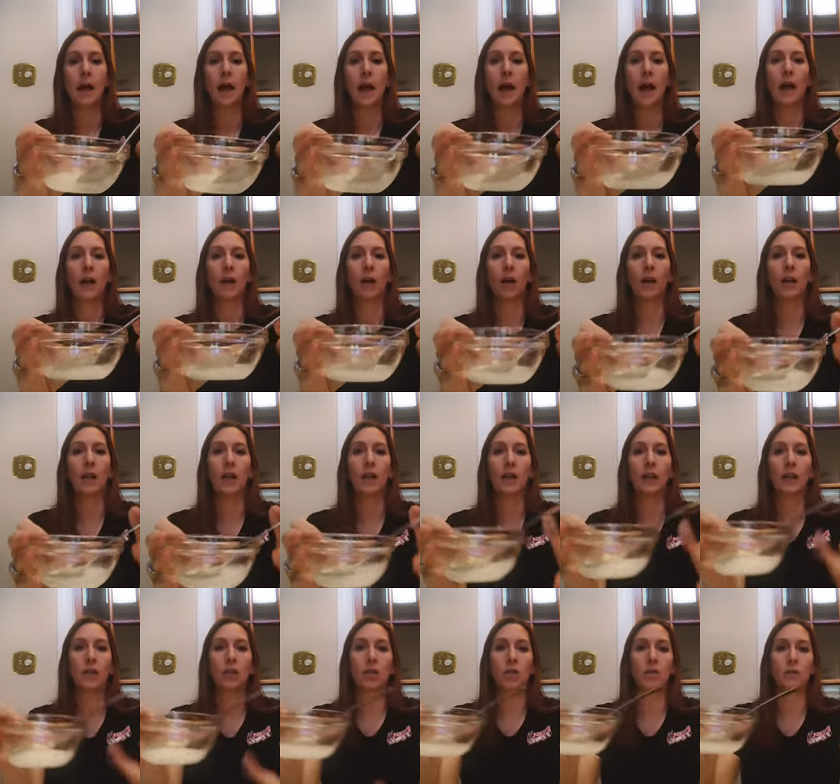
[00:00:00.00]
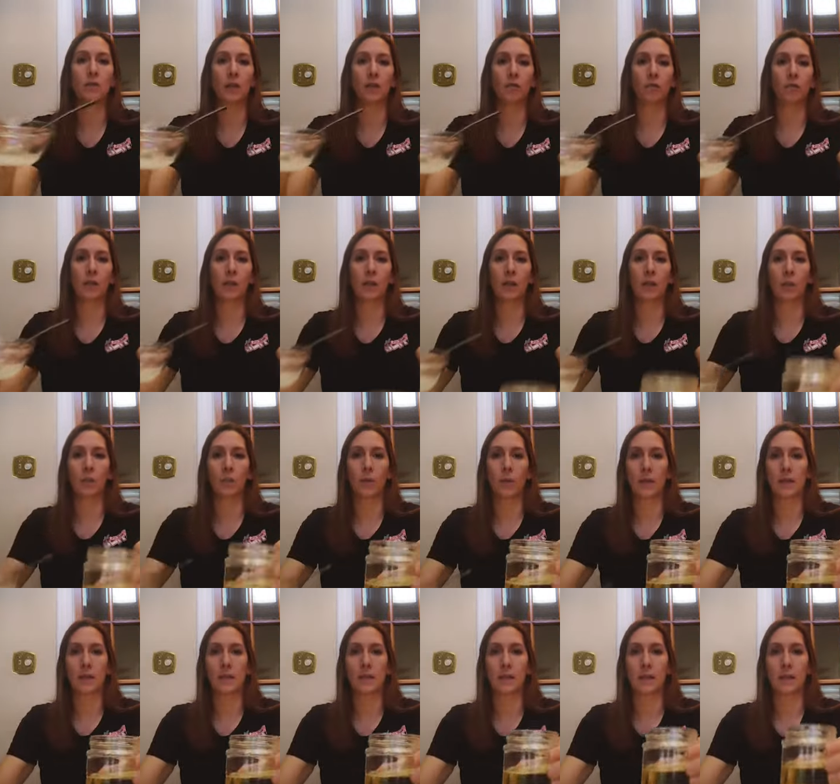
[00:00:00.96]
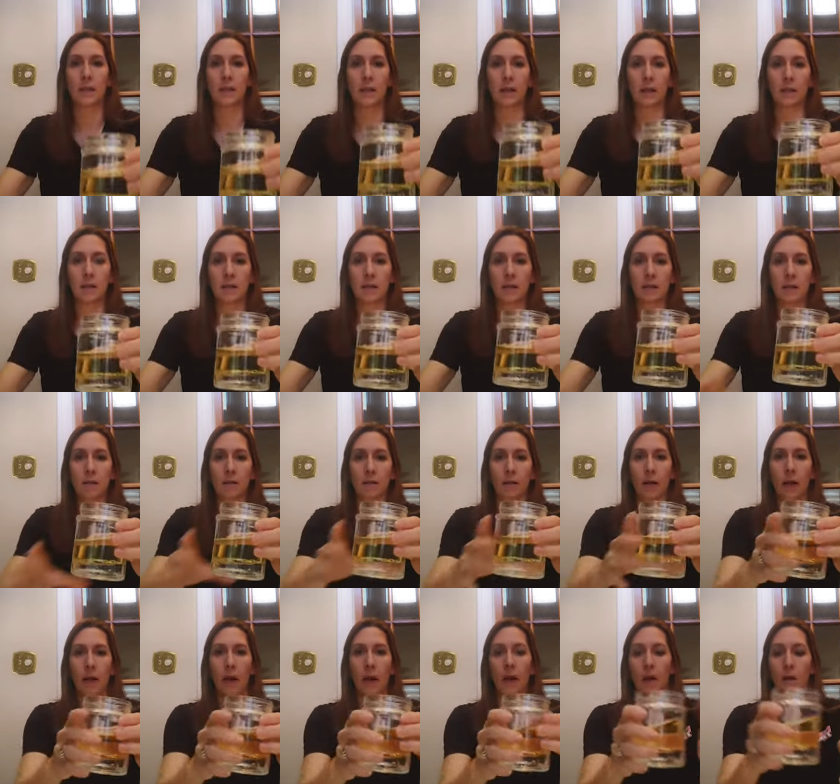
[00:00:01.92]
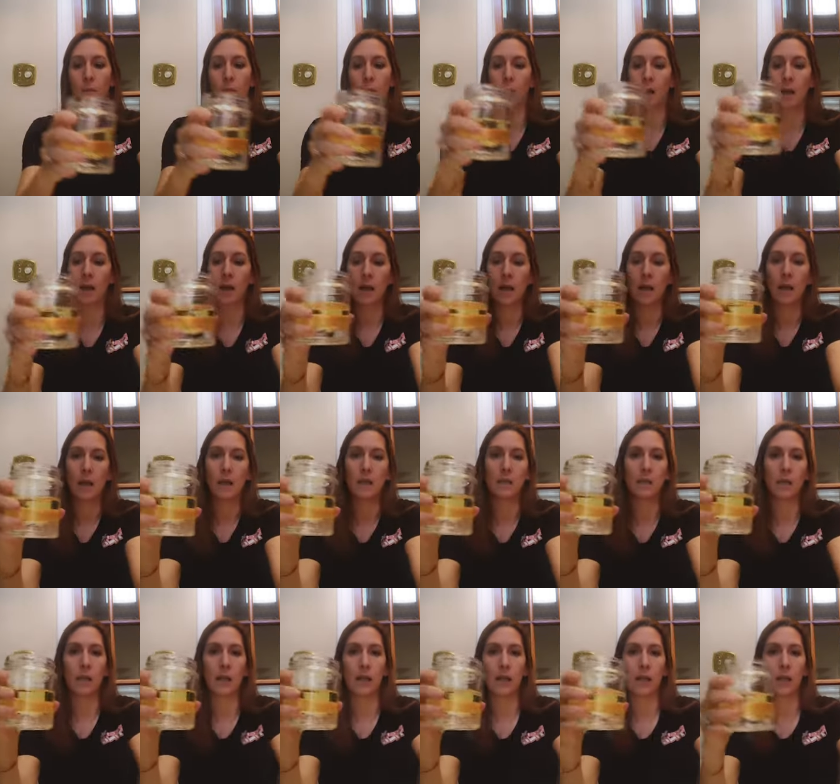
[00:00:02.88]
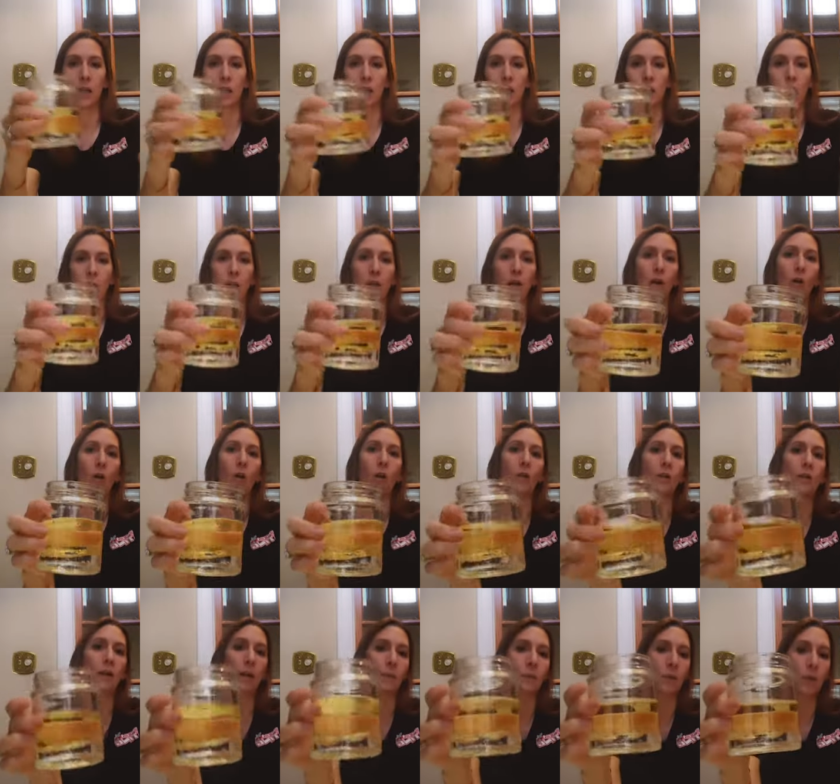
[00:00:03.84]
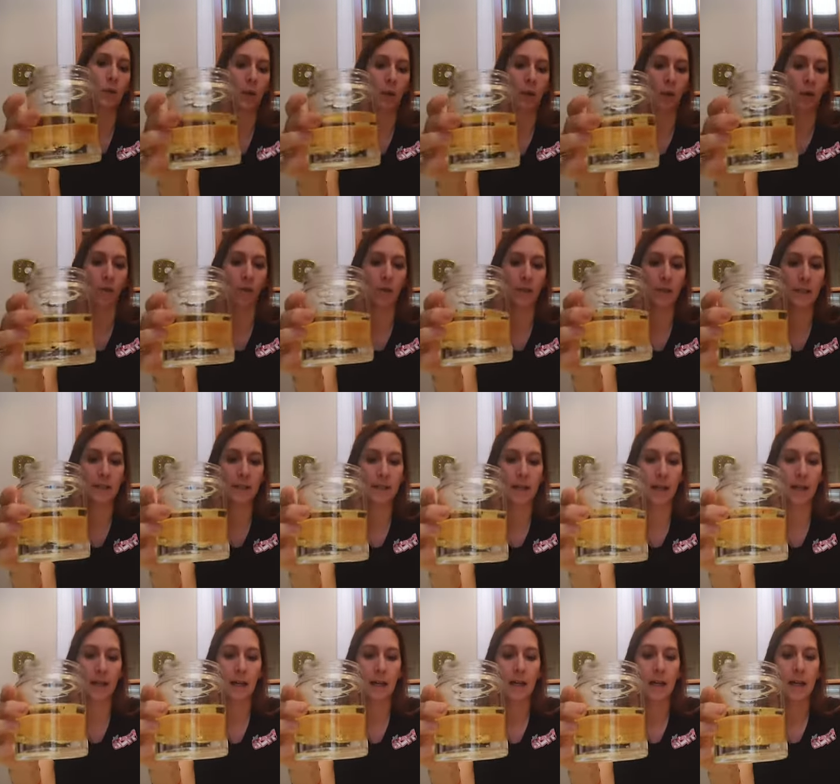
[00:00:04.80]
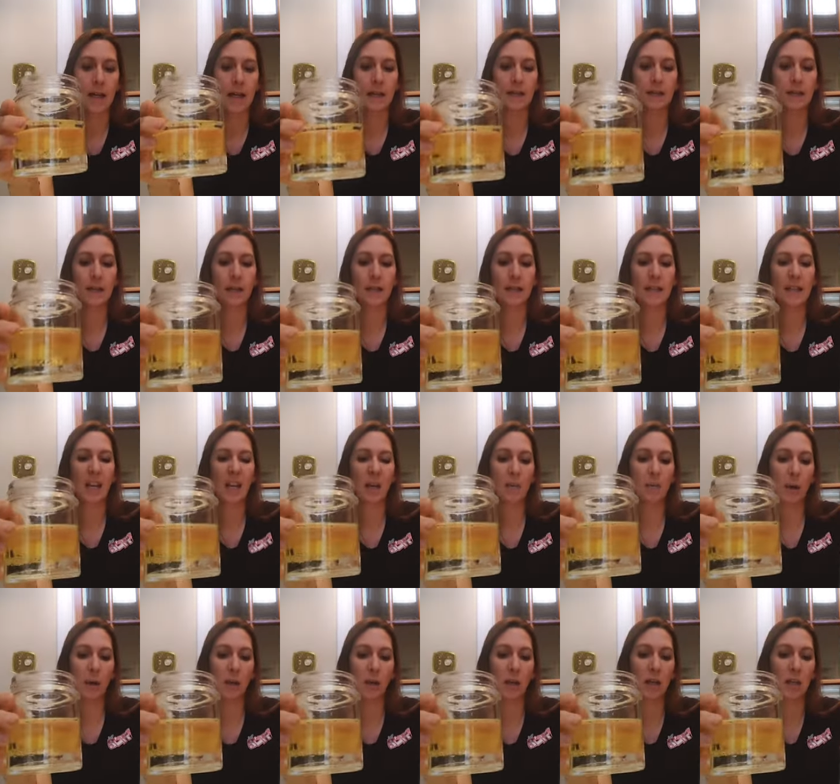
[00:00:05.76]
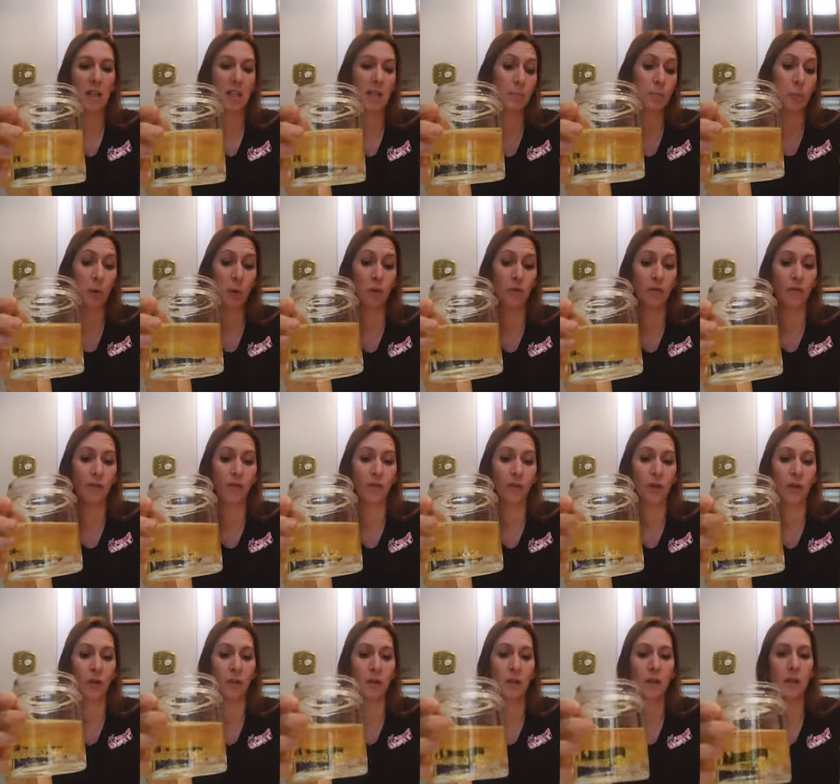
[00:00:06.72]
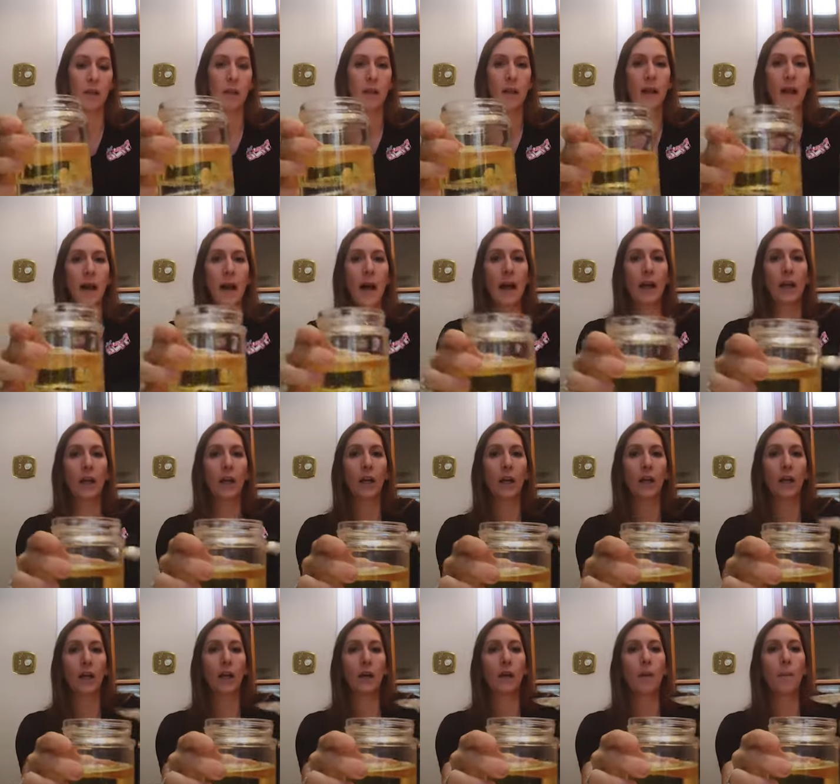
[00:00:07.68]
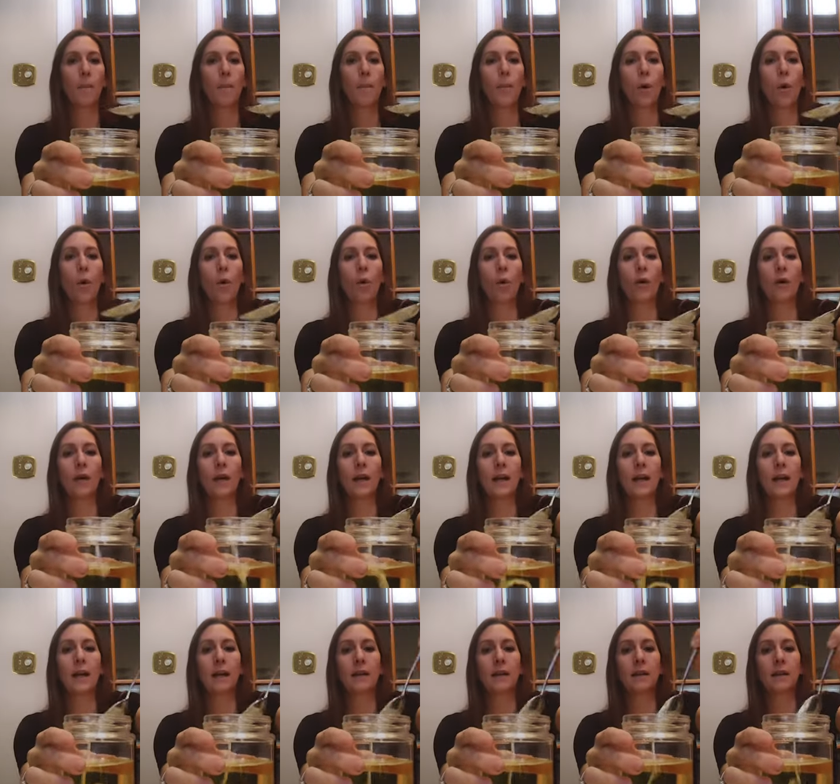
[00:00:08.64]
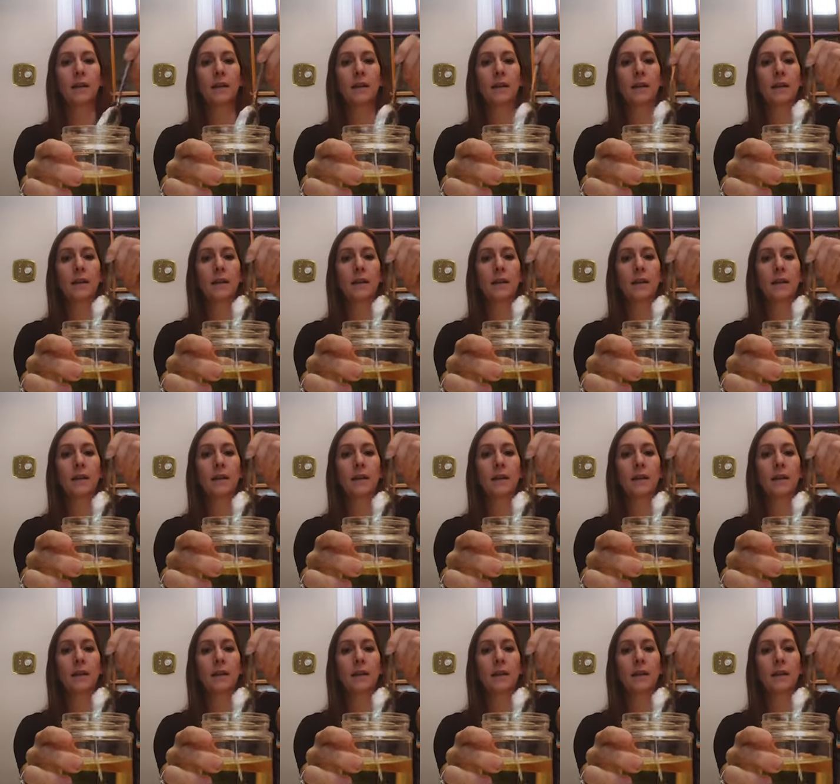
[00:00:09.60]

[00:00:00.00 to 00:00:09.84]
And all I'm gonna do is, I really hope you can see this, is all I'm gonna do, I'll hold it up so you can hopefully see it, is I'm gonna take about a spoonful and I'm gonna pour it in.